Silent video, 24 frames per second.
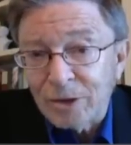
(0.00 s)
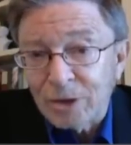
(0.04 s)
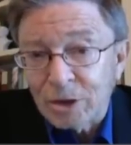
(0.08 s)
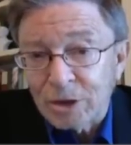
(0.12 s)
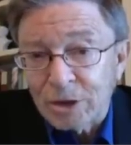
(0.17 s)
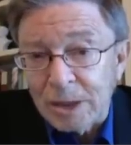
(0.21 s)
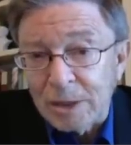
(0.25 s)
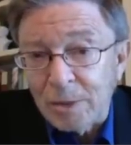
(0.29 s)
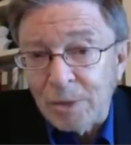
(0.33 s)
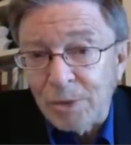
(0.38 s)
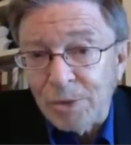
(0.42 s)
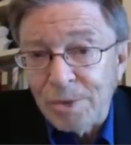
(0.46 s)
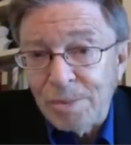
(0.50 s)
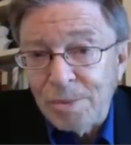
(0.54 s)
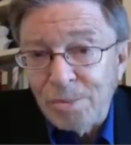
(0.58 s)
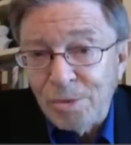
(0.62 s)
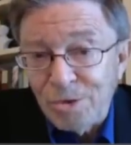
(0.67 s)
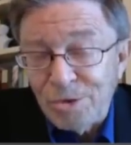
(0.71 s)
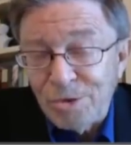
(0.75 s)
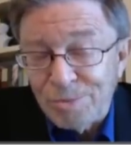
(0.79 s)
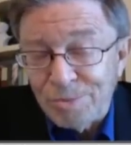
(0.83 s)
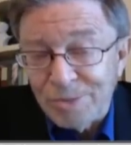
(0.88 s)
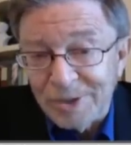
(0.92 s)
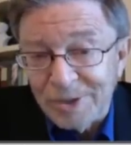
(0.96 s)
see with the
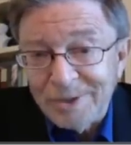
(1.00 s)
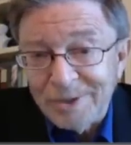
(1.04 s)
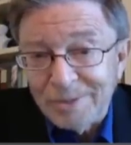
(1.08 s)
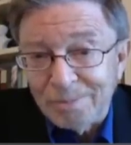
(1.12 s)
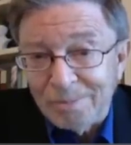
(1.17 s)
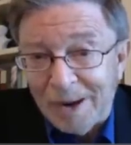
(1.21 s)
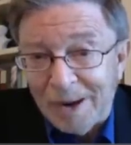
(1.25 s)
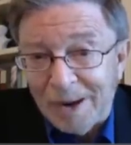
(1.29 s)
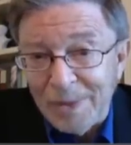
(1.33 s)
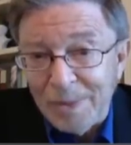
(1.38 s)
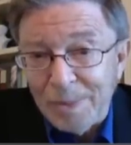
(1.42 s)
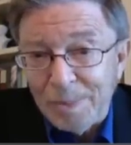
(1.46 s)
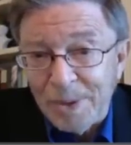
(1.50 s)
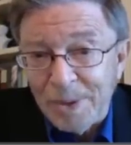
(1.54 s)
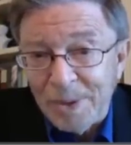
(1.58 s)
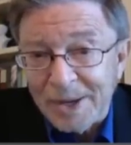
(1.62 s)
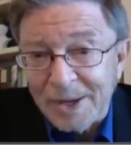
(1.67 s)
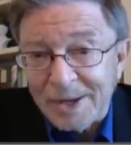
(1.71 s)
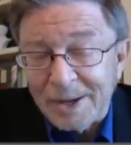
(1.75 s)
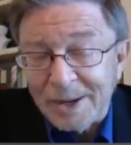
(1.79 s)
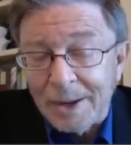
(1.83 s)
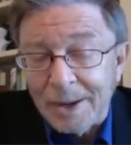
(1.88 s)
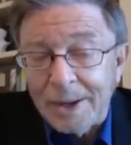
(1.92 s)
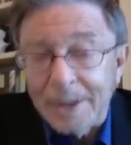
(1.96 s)
movement by the
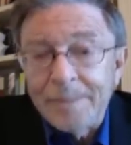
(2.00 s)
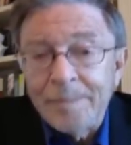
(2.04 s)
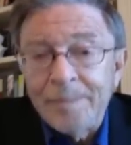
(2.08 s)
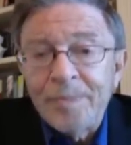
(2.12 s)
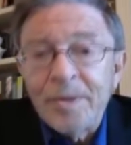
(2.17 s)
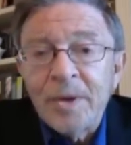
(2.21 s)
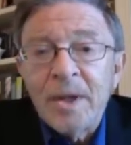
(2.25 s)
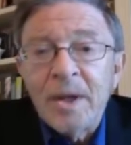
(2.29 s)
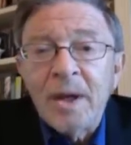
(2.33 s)
Pentagon